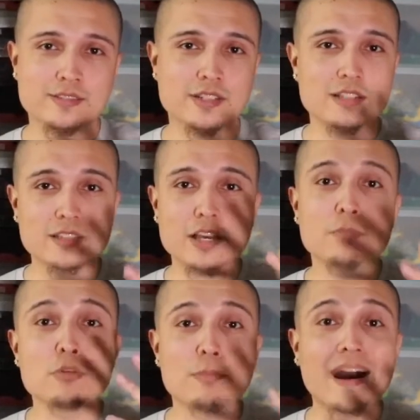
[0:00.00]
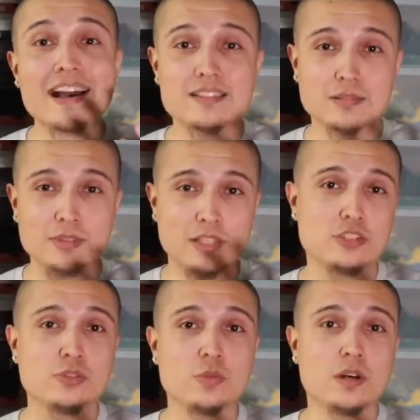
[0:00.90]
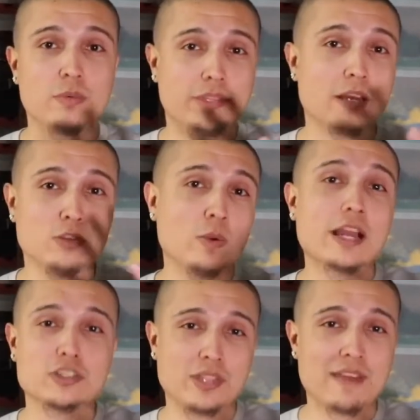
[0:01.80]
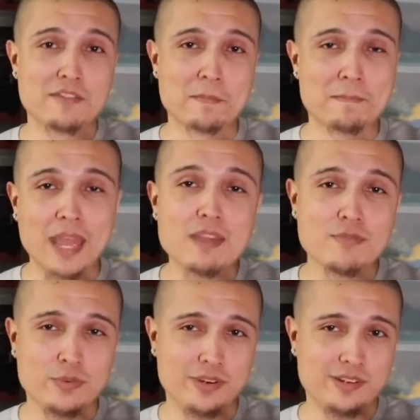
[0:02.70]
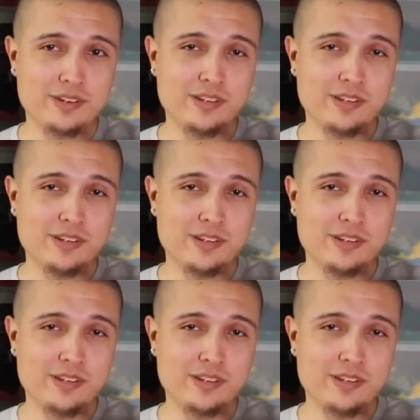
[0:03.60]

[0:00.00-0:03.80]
That's going to help you buy something that you want without you actually having to pay for it.